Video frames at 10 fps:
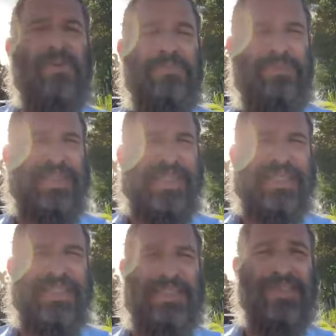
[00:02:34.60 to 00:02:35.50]
Everyone
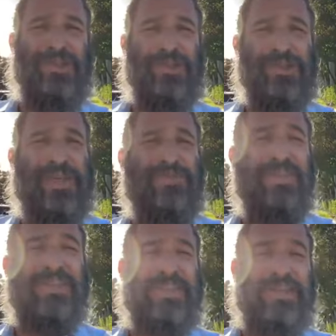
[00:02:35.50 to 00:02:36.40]
possesses it. You just have
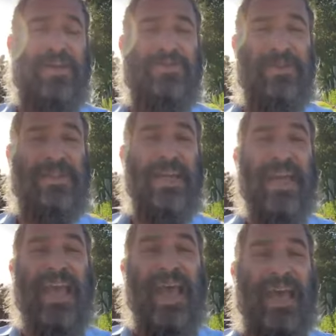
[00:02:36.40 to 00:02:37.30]
to discover it.
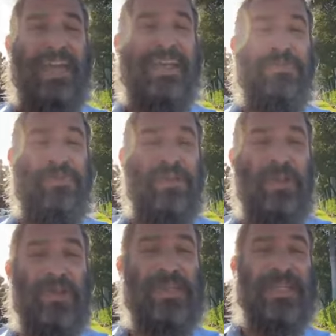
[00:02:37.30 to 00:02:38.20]
And if you
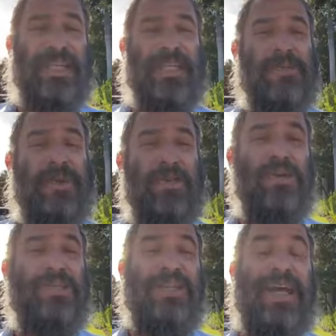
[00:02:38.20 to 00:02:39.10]
don't see it, it's
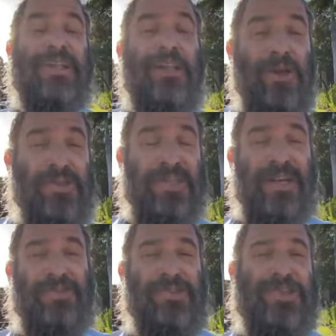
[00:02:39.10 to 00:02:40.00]
because you're not close
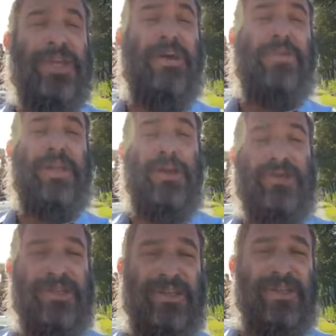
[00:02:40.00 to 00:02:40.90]
enough. Just come
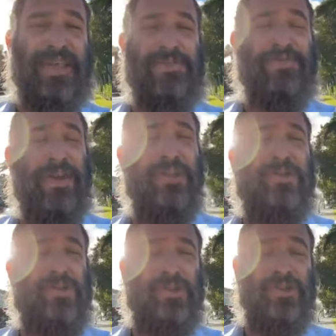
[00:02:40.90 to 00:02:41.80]
closer to that
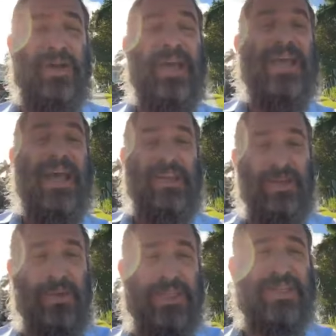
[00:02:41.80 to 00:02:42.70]
fellow Jew and
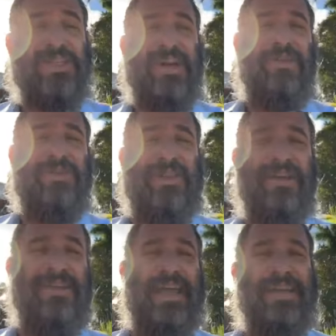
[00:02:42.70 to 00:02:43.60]
you will discover
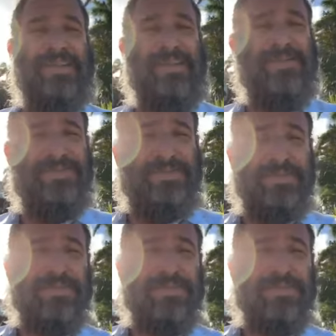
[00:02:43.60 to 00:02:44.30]
their light.